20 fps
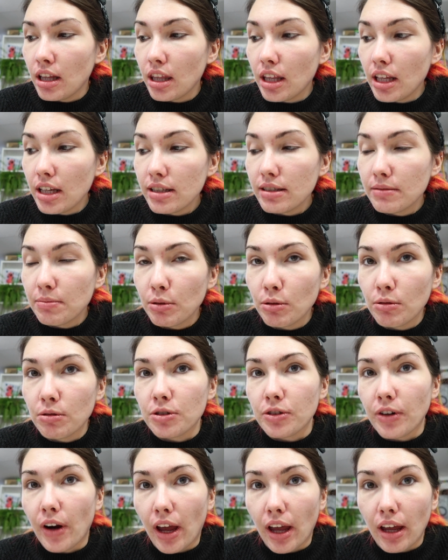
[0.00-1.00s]
This
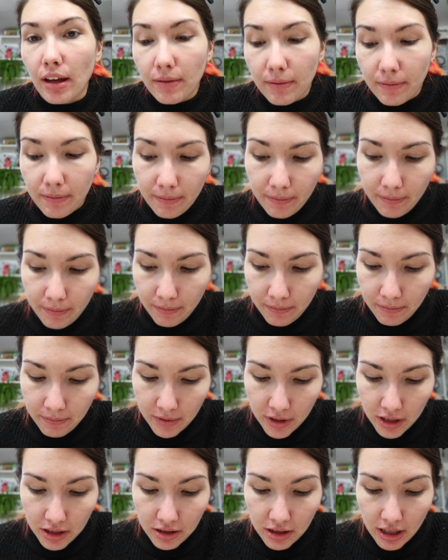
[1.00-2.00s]
portrait,
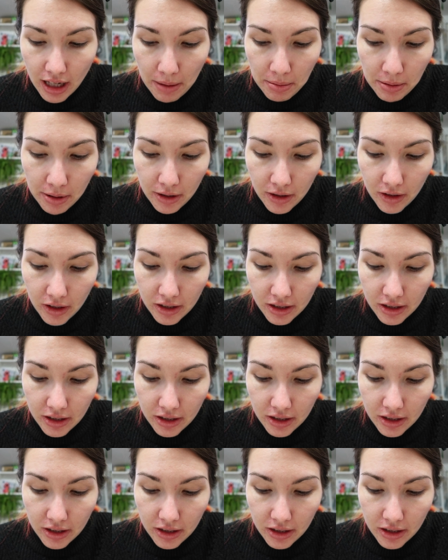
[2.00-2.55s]
this leopard,